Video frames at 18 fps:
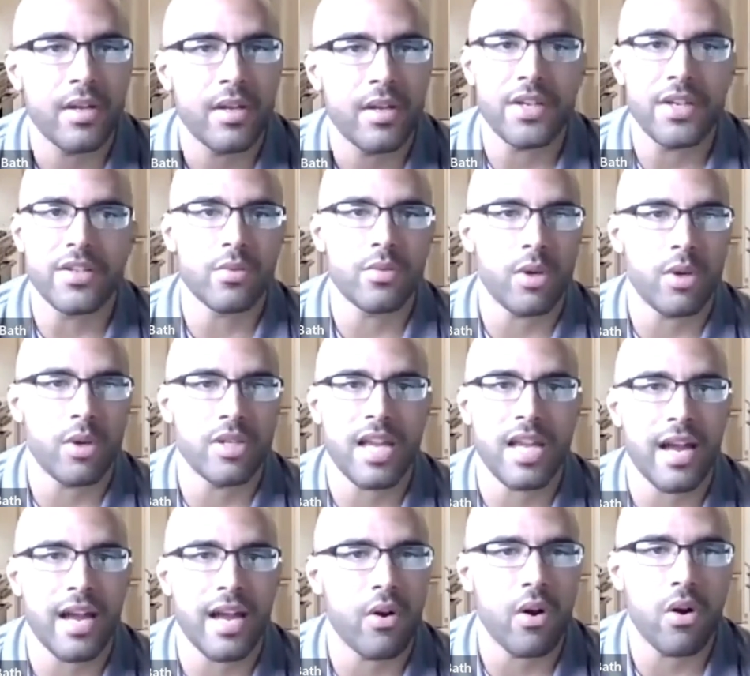that just wants to
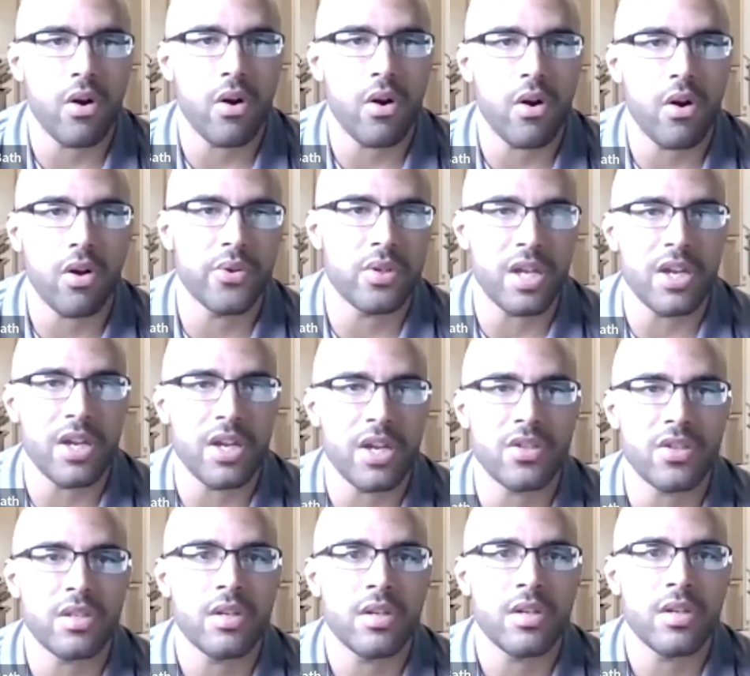have all those
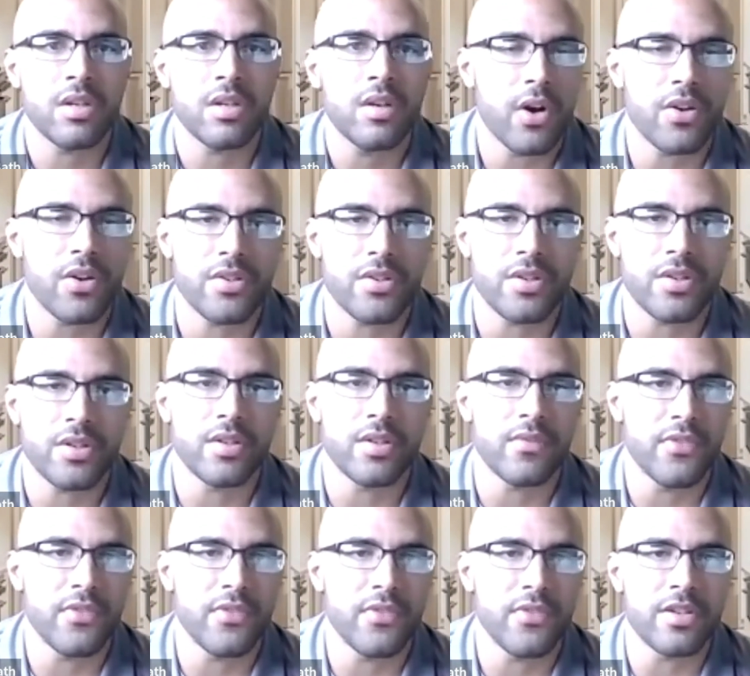latest functions
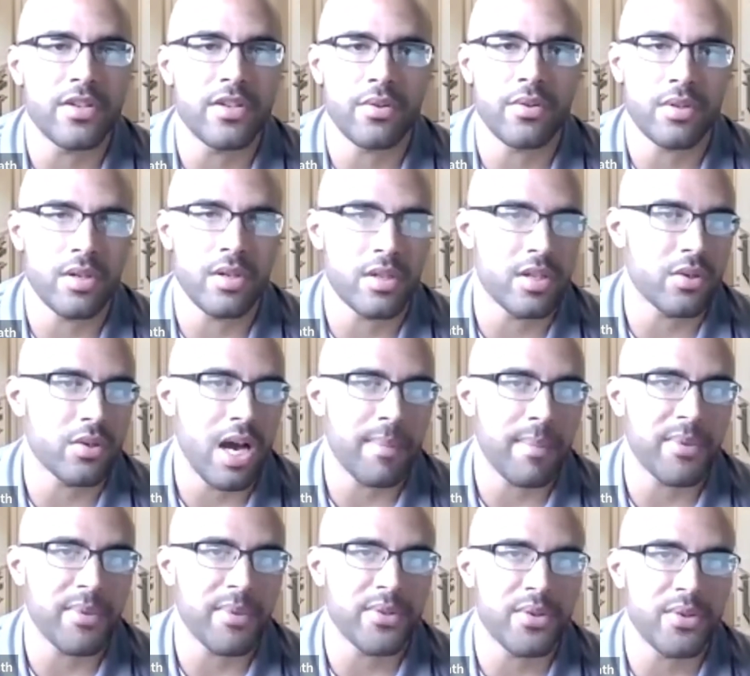and features and additional
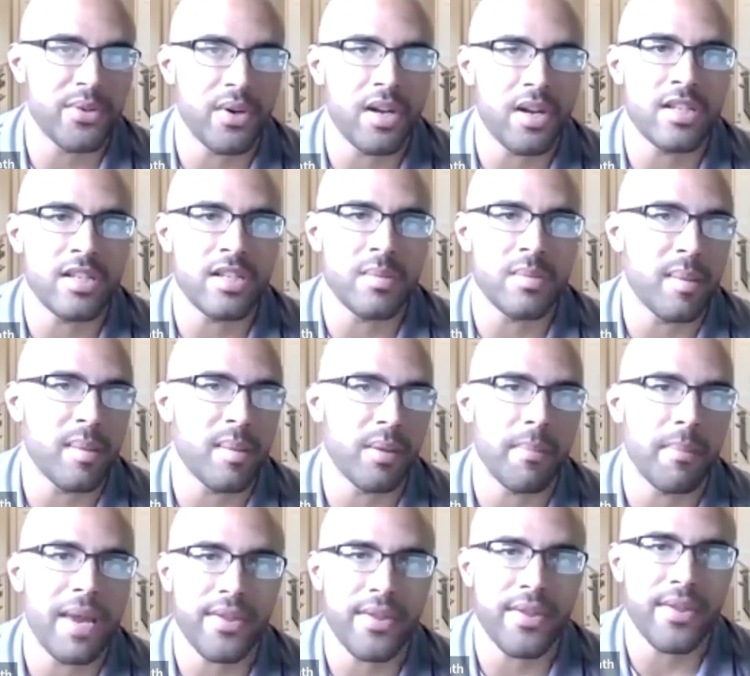opportunities to be able to
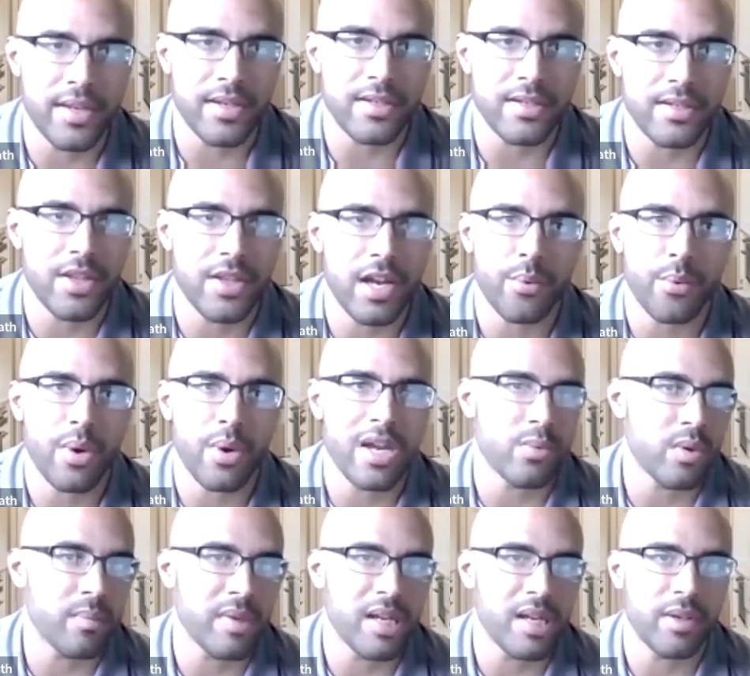make things that they
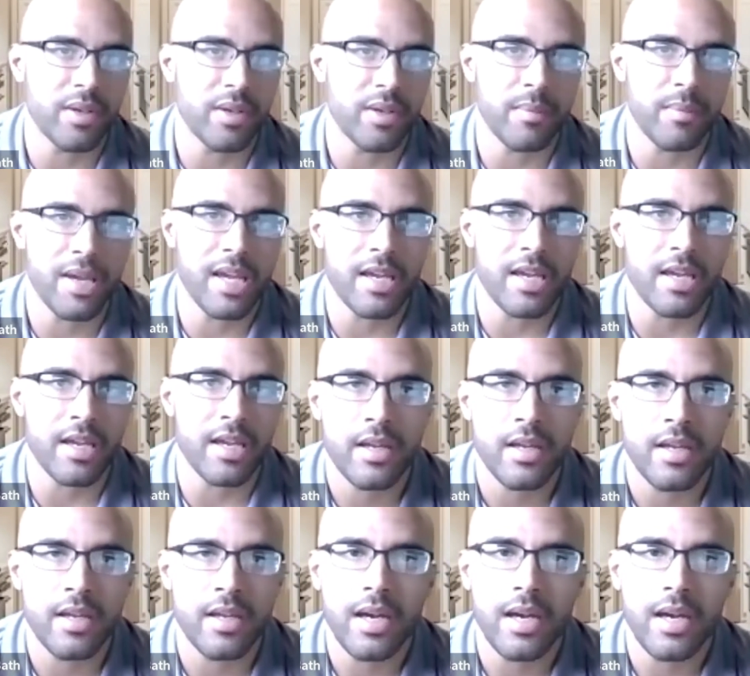otherwise wouldn't be able to make.
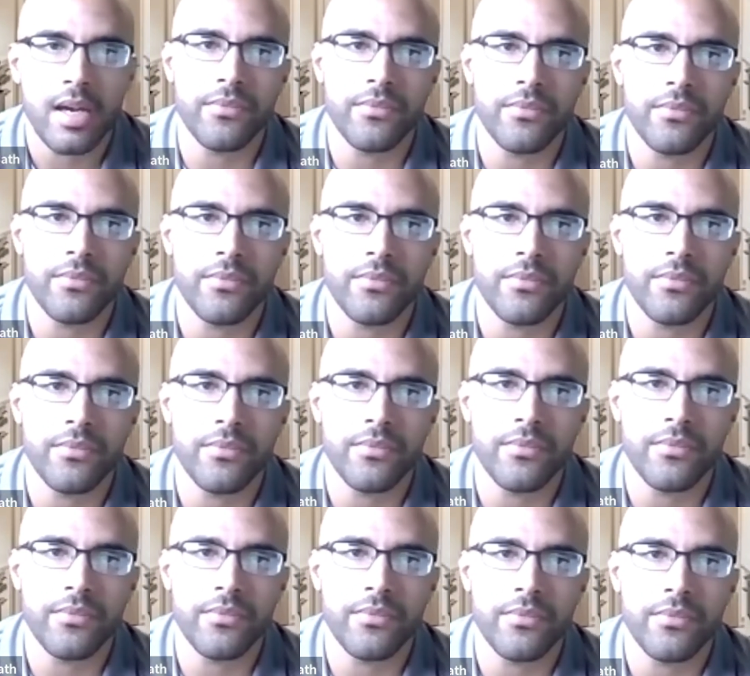A lot
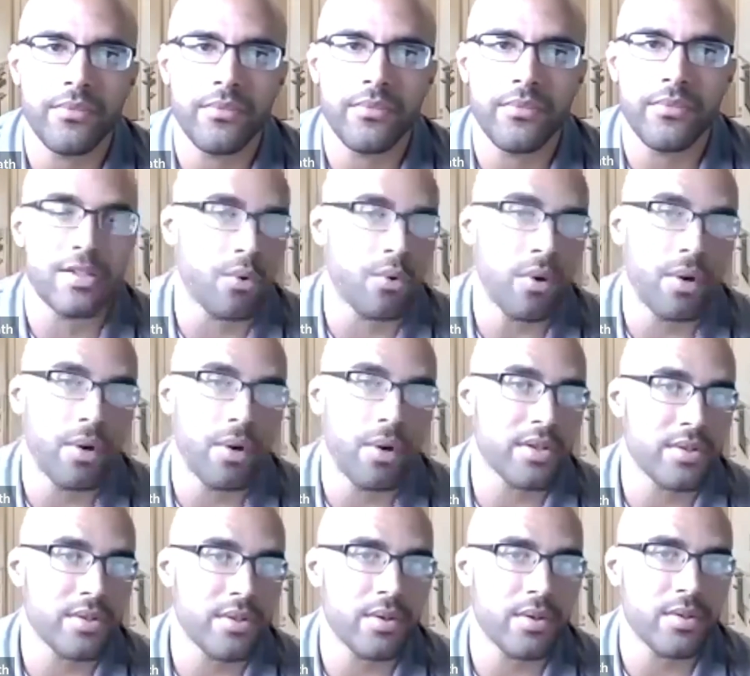of things. Or is
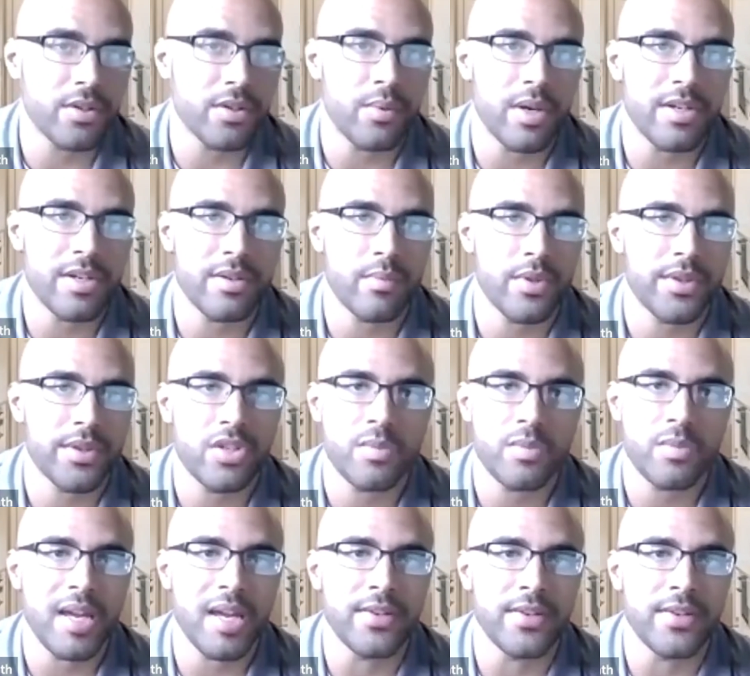there a situation with
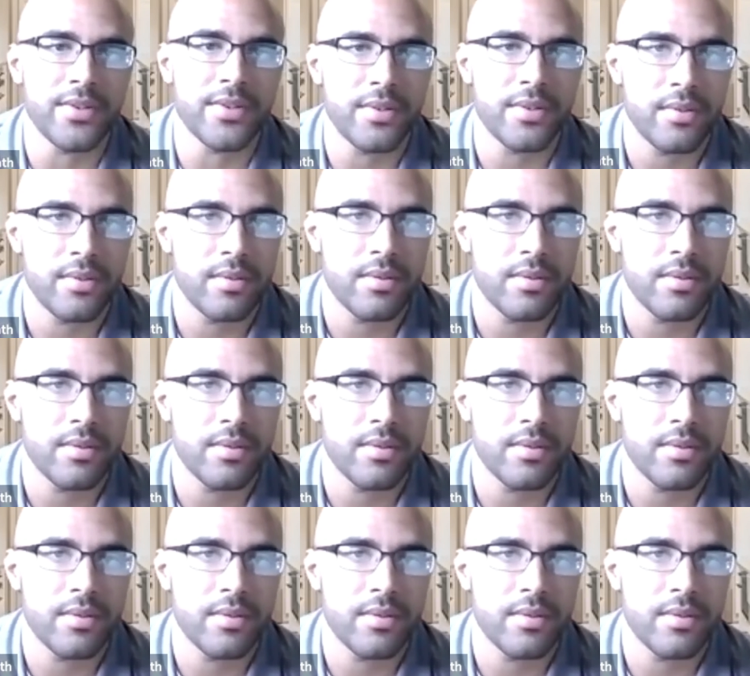space?